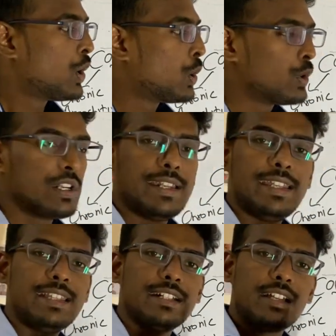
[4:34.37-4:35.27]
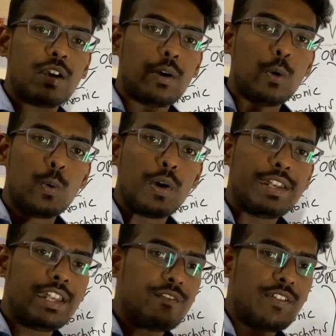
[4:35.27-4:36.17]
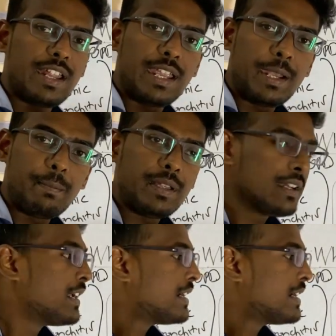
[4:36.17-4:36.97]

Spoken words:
Only the over inflamed